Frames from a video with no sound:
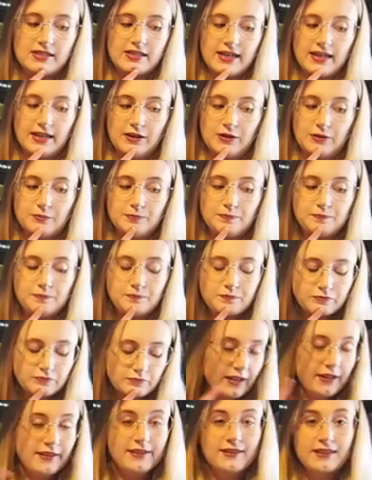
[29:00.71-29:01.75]
now.
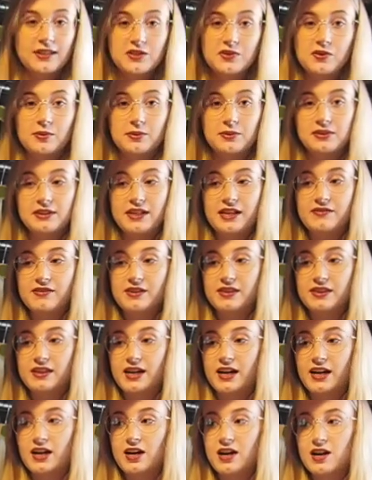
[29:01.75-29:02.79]
I think that's where we'll leave it
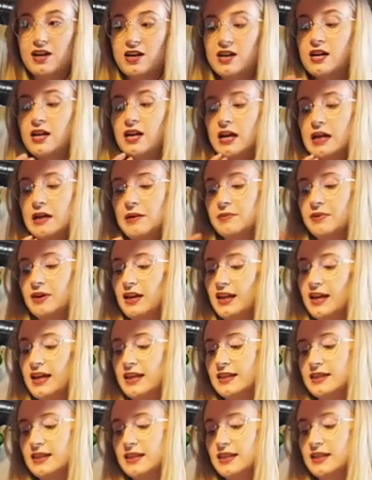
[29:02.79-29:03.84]
there. I'm going to
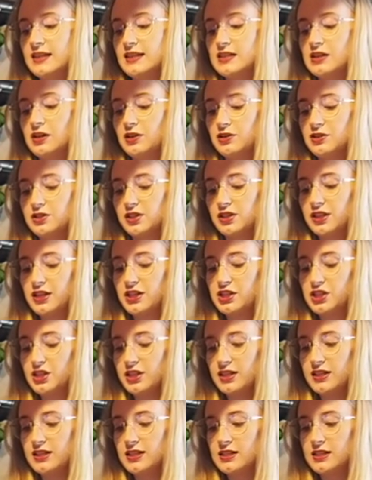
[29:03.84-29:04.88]
get these
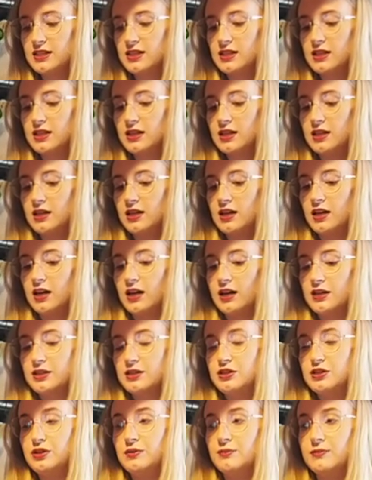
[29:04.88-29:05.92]
alterations
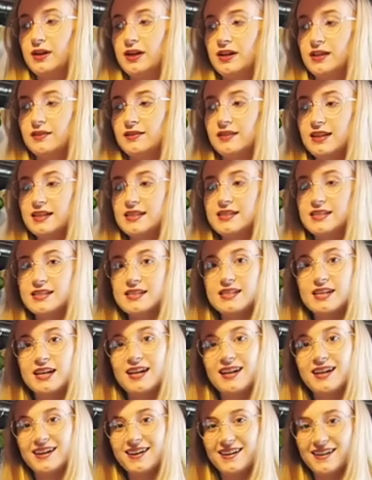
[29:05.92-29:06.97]
onto my list
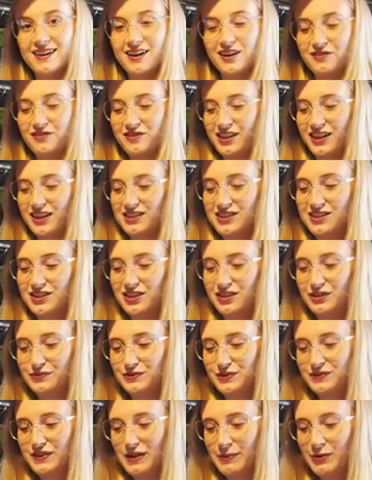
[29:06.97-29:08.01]
of things to do
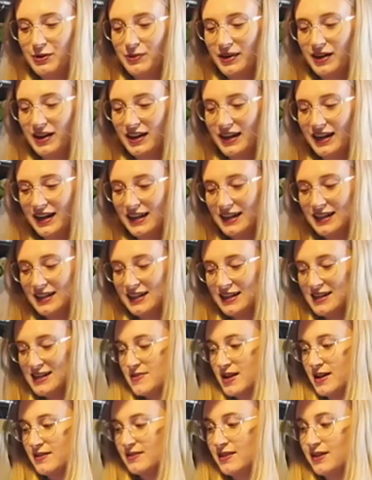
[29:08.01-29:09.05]
for February,
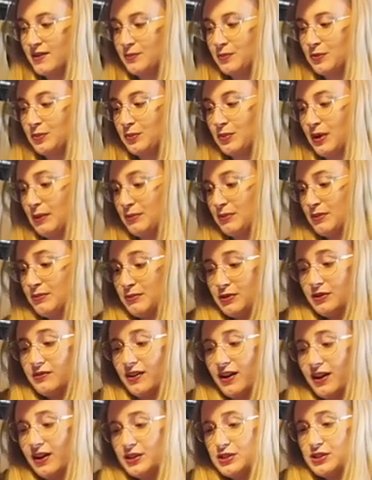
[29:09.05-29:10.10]
and then we'll probably move
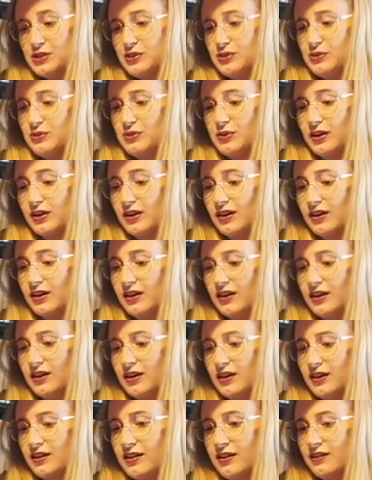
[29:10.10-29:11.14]
on to
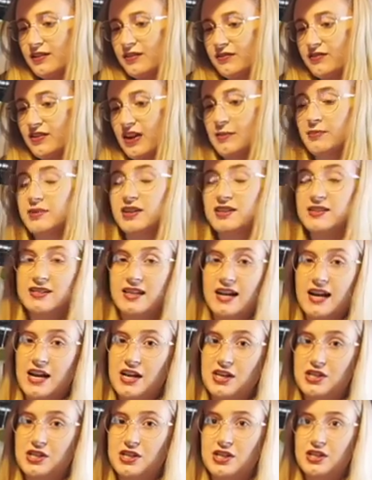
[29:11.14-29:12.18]
our fabric
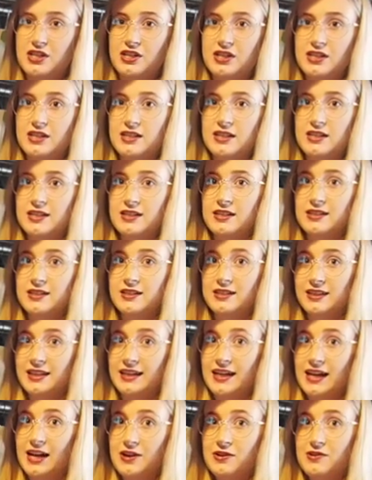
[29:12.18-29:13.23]
stash
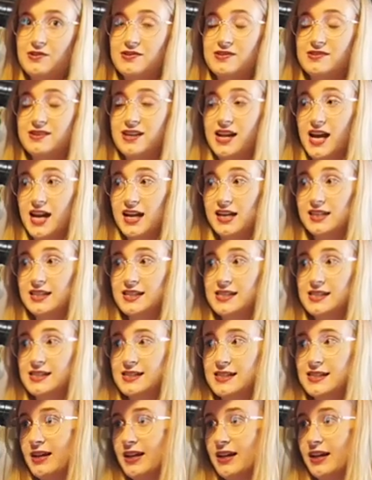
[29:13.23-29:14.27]
clean out
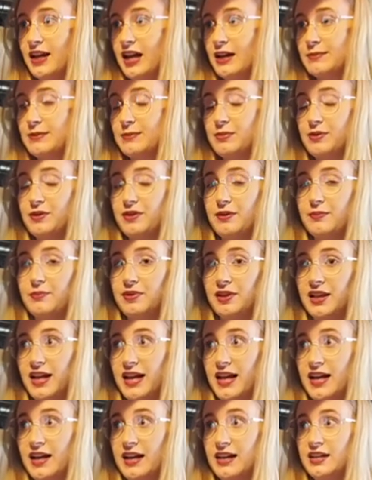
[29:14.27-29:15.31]
next and come up with a
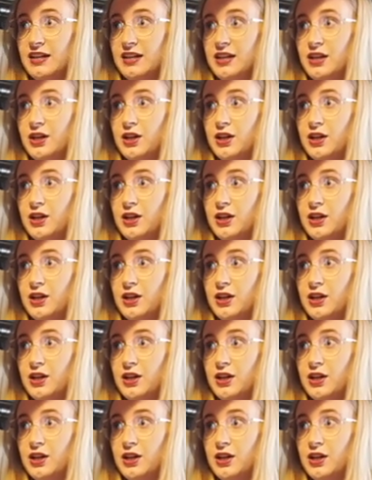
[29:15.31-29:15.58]
plan